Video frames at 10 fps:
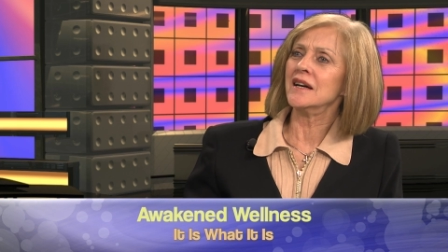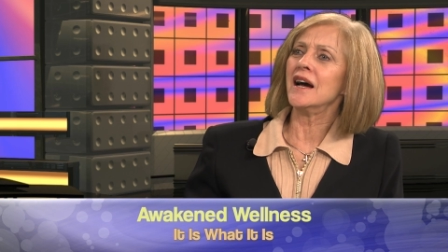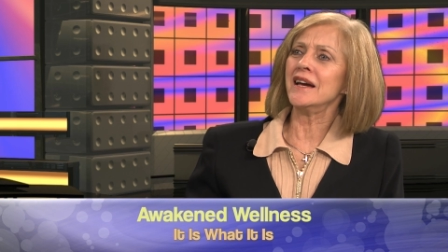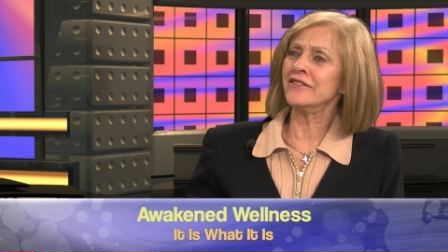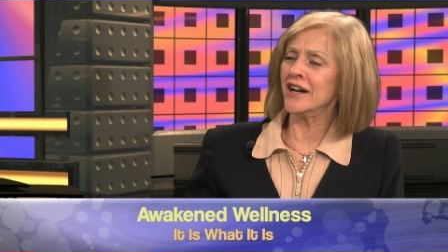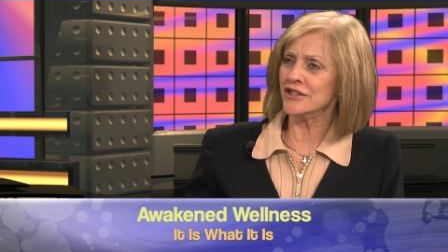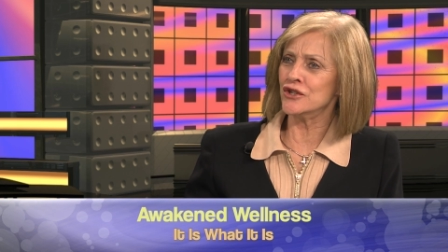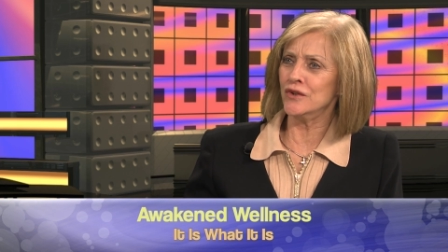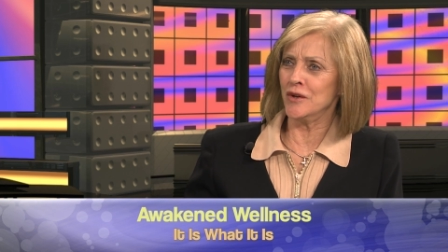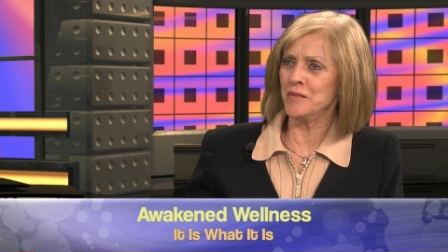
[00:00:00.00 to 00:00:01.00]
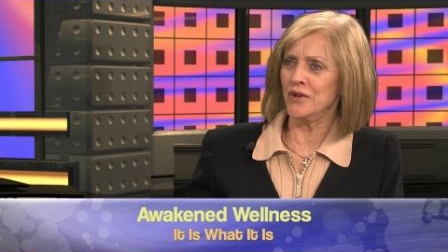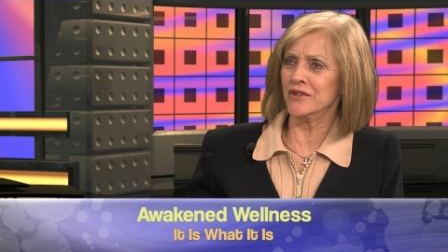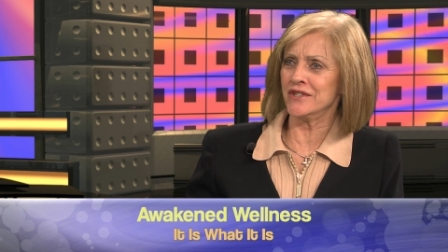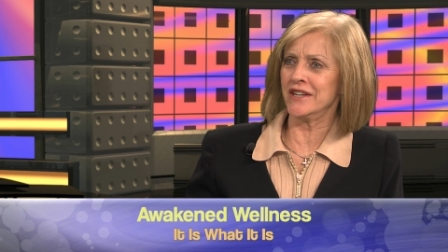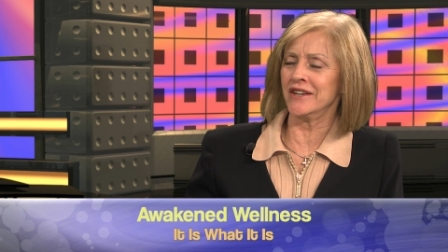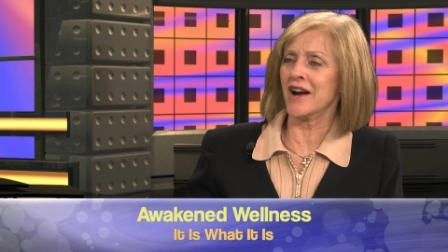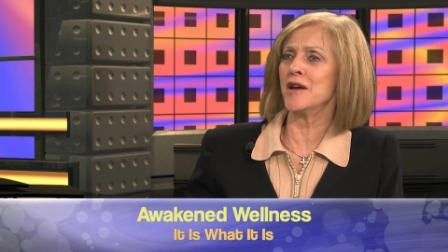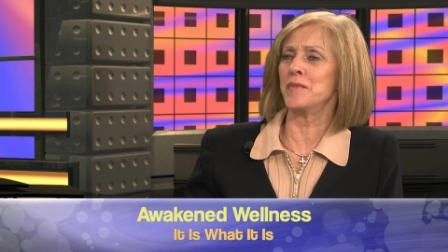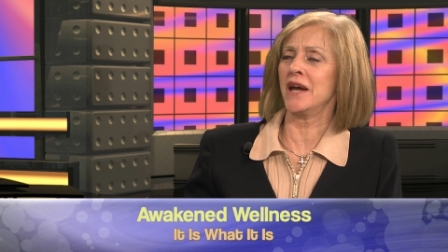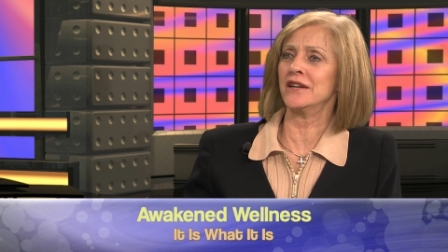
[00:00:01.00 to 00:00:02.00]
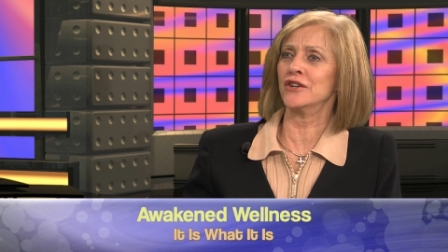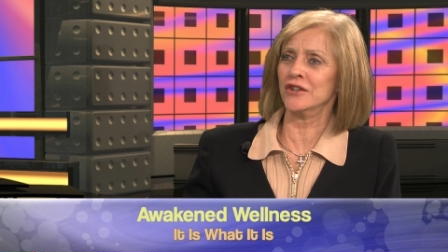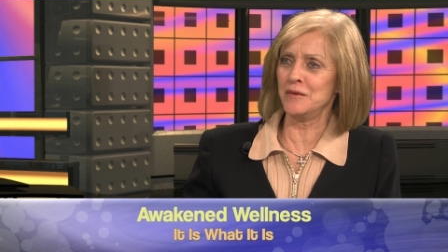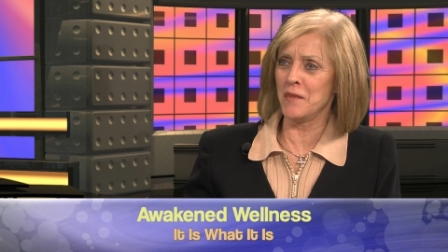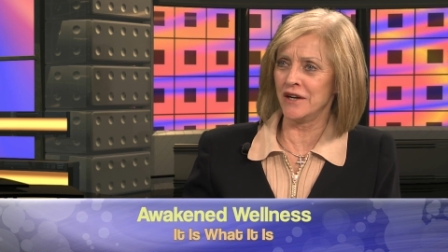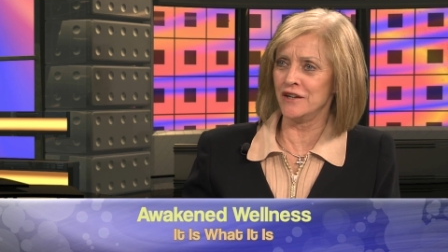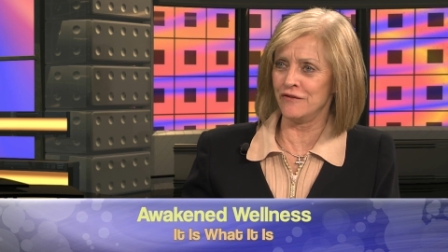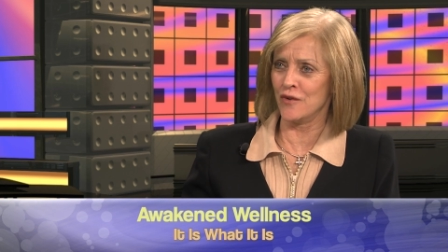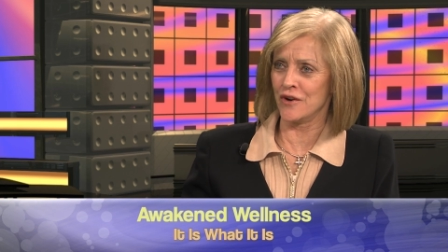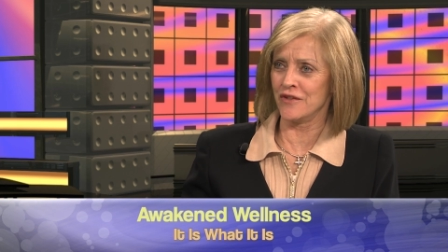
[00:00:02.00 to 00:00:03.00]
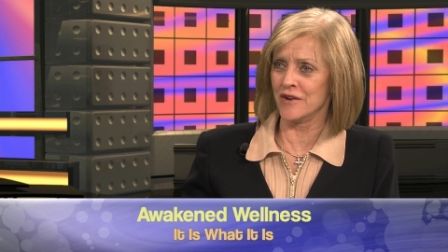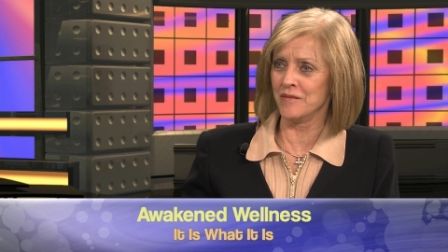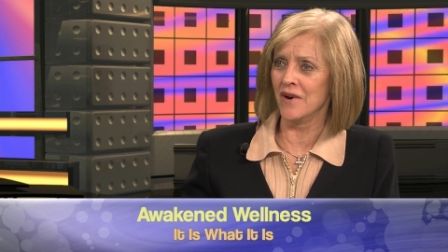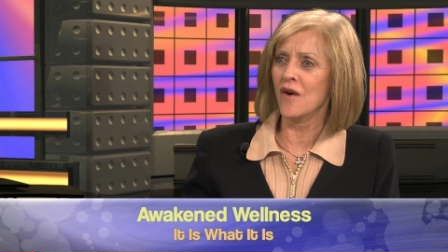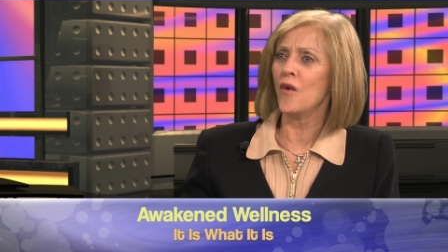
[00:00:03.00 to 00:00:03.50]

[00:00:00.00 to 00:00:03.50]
I have got two computers here. I paid good money for them.